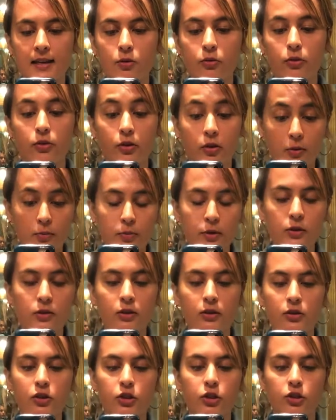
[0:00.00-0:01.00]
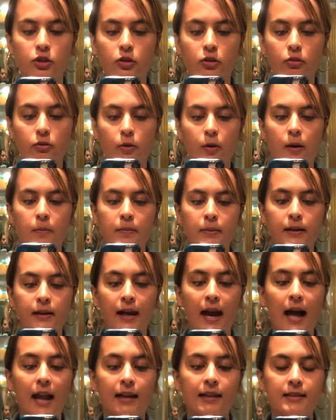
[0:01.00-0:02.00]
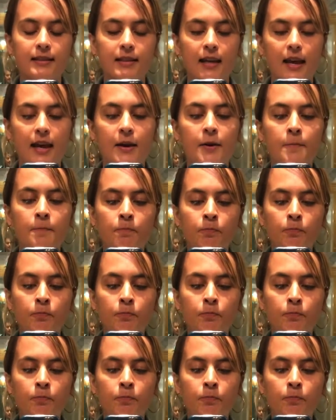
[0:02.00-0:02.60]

or the computer threw up a galaxy,